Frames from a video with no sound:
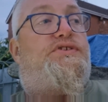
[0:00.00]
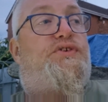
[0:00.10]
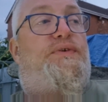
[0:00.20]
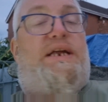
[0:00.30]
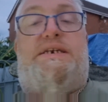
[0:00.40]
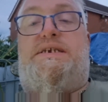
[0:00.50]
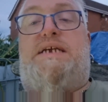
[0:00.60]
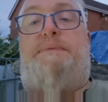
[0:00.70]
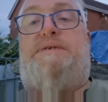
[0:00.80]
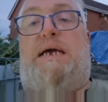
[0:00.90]
sort of into
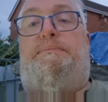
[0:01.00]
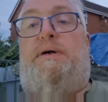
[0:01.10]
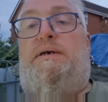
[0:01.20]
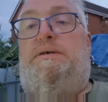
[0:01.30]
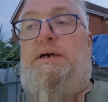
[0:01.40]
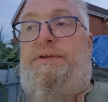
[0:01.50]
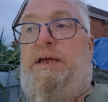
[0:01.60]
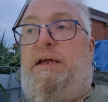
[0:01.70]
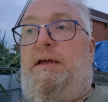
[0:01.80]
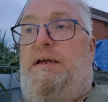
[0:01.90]
September, I
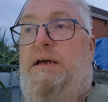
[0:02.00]
think